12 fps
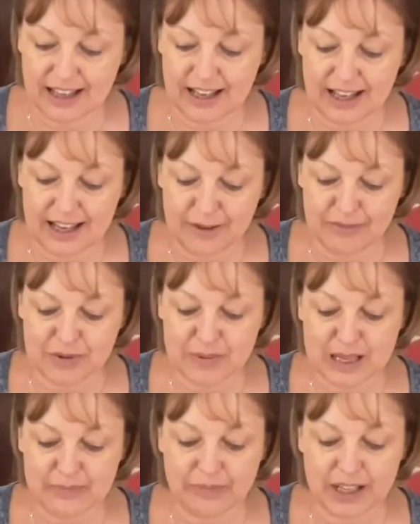to
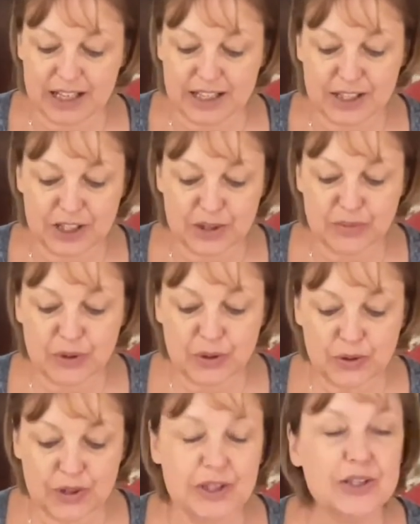make them nice and
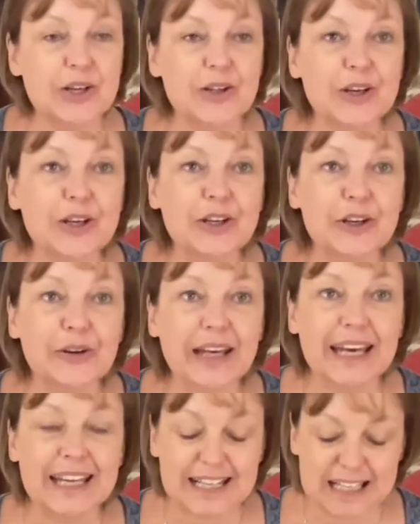smooth and so that you don't
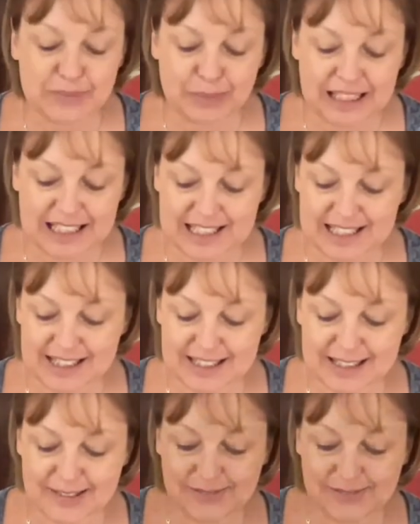get any splinters.